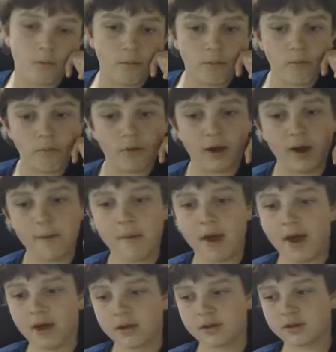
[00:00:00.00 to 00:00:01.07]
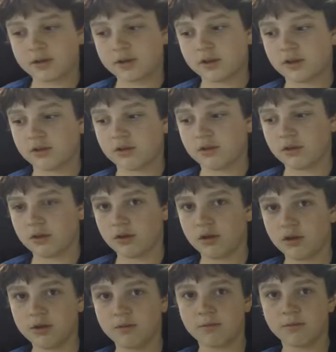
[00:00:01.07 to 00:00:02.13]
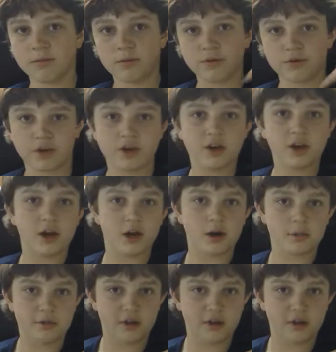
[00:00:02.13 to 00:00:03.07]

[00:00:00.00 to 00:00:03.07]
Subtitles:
WiMAX, it was a terrible